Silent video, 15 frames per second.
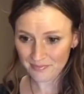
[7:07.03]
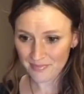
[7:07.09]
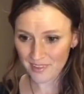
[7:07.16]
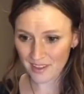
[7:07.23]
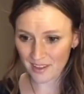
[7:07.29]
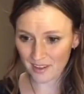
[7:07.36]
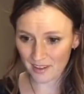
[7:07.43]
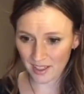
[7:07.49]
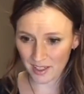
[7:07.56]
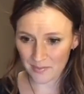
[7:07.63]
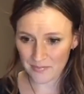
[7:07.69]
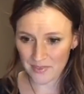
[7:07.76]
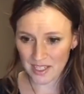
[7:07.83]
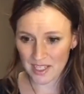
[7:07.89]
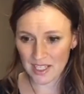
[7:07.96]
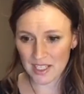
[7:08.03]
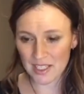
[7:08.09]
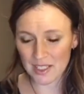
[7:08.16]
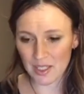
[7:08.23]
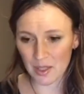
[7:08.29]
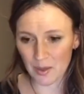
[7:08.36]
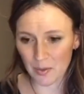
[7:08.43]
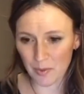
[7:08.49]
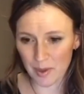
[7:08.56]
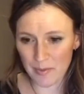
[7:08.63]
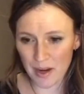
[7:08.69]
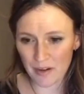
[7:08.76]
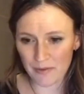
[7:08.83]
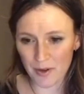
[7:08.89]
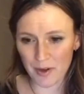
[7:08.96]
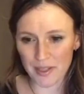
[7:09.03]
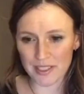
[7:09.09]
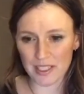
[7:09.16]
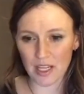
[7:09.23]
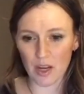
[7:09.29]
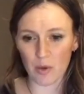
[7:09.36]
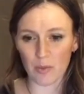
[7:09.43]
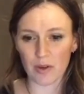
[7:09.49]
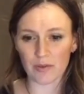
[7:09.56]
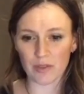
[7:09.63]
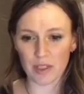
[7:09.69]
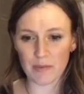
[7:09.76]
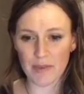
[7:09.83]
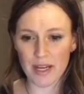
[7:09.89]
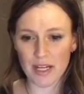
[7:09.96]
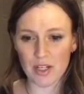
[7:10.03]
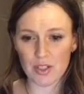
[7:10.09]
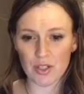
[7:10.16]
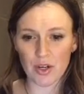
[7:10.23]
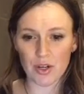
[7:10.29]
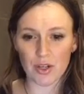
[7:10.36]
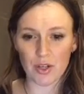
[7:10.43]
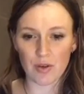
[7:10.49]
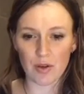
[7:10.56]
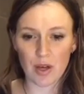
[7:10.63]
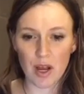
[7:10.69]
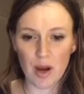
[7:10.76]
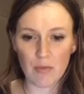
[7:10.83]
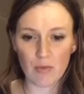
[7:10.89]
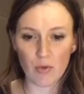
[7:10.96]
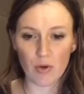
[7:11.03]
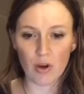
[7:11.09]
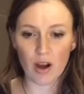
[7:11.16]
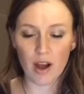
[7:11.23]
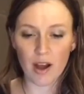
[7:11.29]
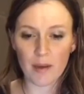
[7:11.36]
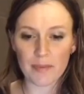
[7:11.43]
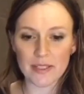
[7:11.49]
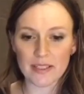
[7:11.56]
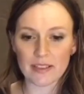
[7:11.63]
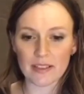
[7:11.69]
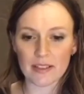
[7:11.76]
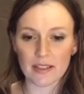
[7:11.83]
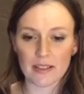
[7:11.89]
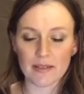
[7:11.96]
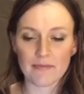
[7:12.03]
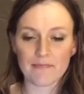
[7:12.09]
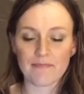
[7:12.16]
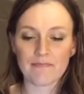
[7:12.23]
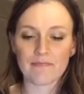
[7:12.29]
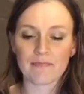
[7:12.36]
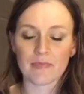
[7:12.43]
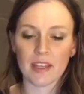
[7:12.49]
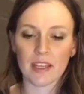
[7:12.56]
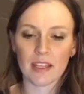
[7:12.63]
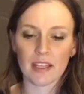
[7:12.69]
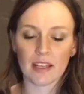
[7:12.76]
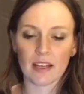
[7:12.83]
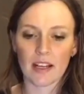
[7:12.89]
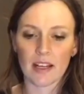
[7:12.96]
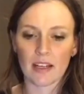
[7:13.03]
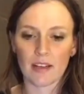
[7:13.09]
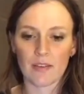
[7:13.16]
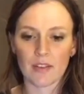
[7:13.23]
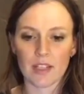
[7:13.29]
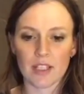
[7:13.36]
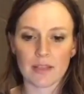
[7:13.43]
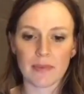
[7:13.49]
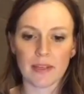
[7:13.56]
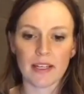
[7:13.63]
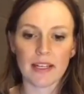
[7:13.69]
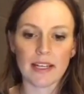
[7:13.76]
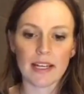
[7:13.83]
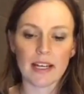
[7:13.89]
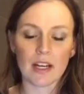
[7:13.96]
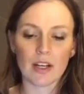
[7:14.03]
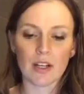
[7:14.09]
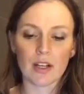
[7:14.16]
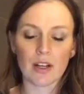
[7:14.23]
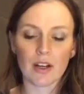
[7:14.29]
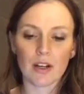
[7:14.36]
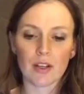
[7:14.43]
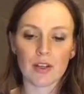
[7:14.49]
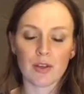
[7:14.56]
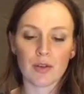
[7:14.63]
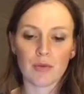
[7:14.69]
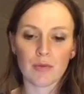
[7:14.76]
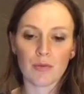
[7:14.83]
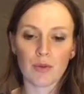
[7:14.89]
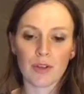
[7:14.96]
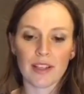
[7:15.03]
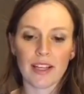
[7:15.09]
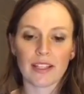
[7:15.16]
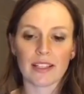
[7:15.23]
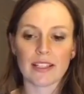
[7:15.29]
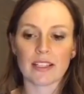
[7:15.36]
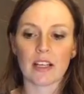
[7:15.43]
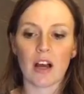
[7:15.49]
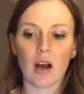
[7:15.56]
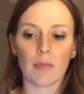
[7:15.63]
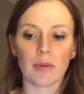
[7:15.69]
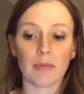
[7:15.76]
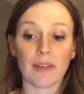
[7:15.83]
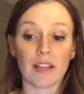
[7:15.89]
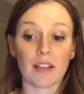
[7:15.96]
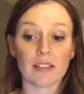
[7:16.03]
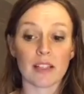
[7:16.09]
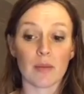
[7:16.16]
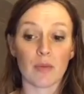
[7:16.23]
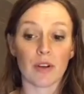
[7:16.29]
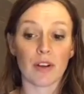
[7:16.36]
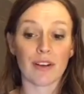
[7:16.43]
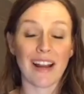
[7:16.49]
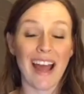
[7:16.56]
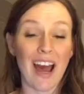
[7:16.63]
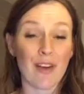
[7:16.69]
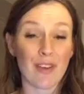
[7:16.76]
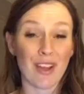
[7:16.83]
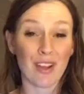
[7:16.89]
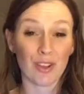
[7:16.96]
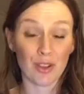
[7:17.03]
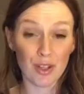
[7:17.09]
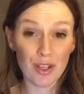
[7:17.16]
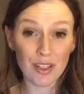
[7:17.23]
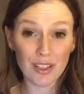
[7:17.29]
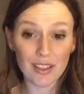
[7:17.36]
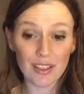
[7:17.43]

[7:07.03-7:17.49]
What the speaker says: Okay, so what about focusing on what really matters? Are you more I think I kind of covered this, but are you more likely to compliment someone on how they look